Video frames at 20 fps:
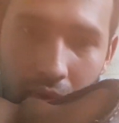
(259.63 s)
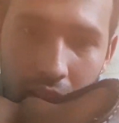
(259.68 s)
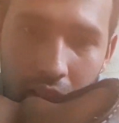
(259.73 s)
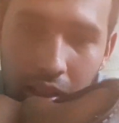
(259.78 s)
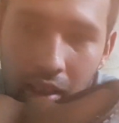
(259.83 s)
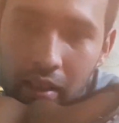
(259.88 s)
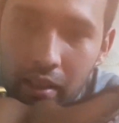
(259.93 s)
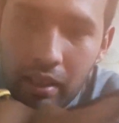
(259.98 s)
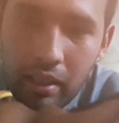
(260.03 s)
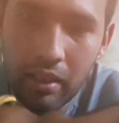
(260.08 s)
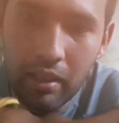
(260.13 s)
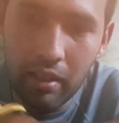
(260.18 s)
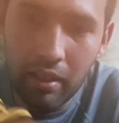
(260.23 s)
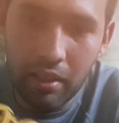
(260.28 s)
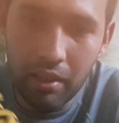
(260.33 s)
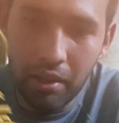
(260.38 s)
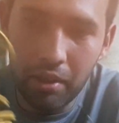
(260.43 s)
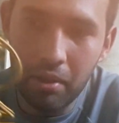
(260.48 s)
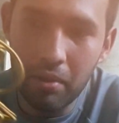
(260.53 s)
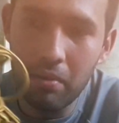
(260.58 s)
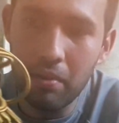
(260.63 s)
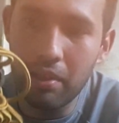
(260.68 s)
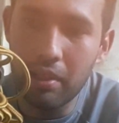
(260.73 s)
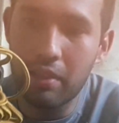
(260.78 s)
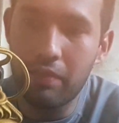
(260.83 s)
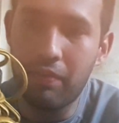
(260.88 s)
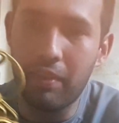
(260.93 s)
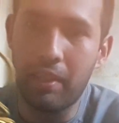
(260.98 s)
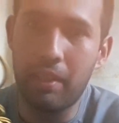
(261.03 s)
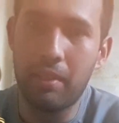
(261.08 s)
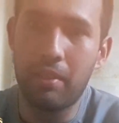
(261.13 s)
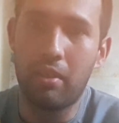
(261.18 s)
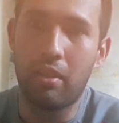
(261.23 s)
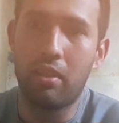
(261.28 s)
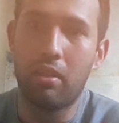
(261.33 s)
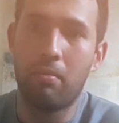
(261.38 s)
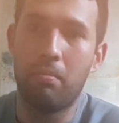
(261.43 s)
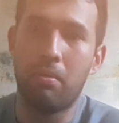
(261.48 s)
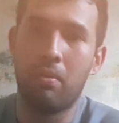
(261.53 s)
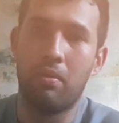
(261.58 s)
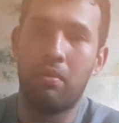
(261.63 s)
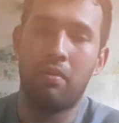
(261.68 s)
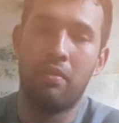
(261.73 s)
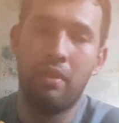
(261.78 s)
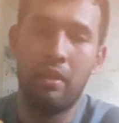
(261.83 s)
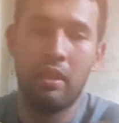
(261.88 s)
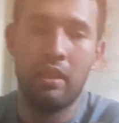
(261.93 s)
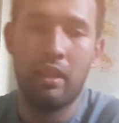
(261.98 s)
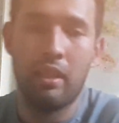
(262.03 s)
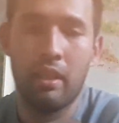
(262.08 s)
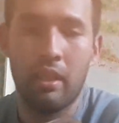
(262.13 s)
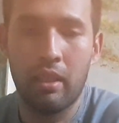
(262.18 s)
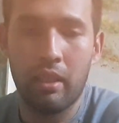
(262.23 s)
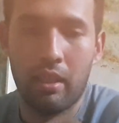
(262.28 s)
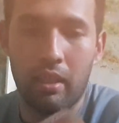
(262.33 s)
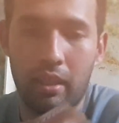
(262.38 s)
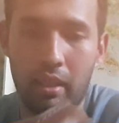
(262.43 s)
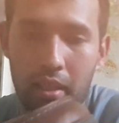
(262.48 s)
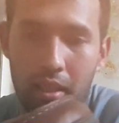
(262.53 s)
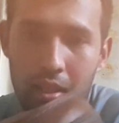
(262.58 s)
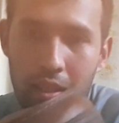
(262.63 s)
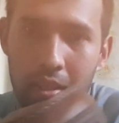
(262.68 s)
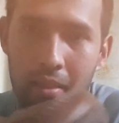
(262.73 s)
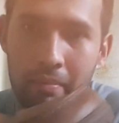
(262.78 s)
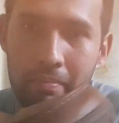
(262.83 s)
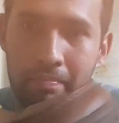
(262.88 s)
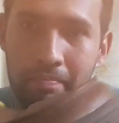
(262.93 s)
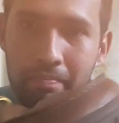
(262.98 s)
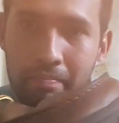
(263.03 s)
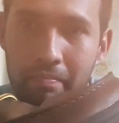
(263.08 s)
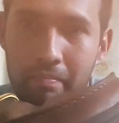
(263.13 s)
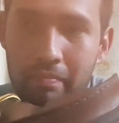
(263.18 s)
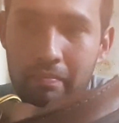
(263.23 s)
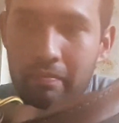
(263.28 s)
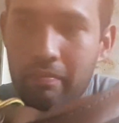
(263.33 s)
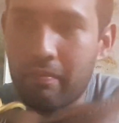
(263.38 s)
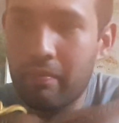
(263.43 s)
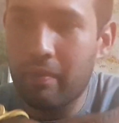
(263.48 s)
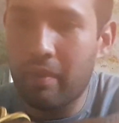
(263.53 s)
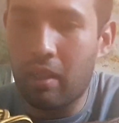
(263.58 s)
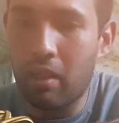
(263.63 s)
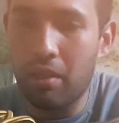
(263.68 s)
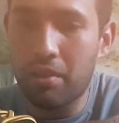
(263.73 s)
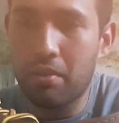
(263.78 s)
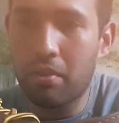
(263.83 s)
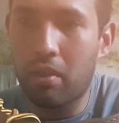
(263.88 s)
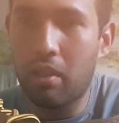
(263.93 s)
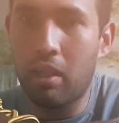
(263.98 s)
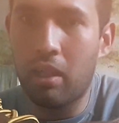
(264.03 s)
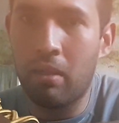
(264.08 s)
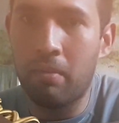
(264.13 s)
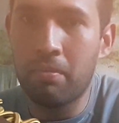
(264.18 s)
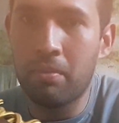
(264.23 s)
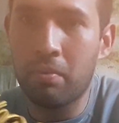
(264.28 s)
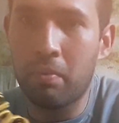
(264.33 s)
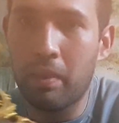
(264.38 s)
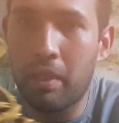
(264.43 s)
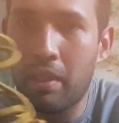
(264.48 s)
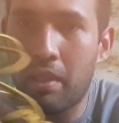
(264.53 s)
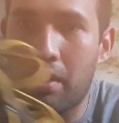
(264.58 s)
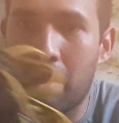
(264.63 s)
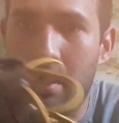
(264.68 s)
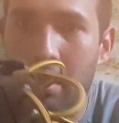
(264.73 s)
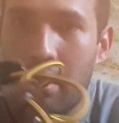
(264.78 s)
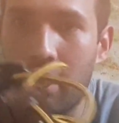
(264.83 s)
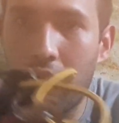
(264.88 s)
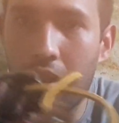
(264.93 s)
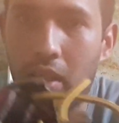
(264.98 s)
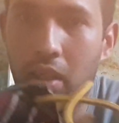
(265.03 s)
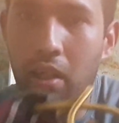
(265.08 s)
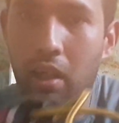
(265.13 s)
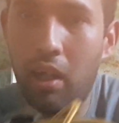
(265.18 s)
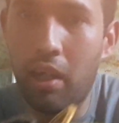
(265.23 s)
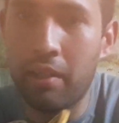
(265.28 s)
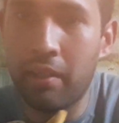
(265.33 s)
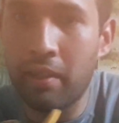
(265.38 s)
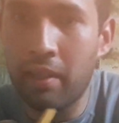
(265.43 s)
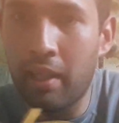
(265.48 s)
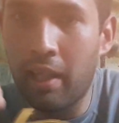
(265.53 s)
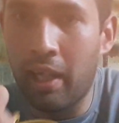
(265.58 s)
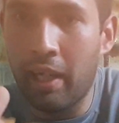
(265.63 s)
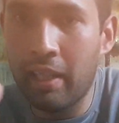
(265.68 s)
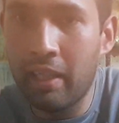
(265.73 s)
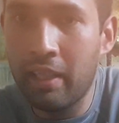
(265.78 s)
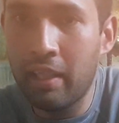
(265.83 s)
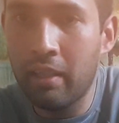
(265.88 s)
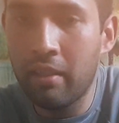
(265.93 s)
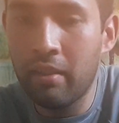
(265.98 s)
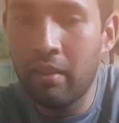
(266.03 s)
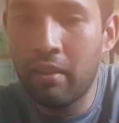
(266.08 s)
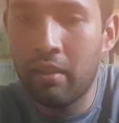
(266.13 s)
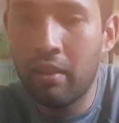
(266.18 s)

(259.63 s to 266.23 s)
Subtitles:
The shoe looks very durable. It also comes with a cotton lining.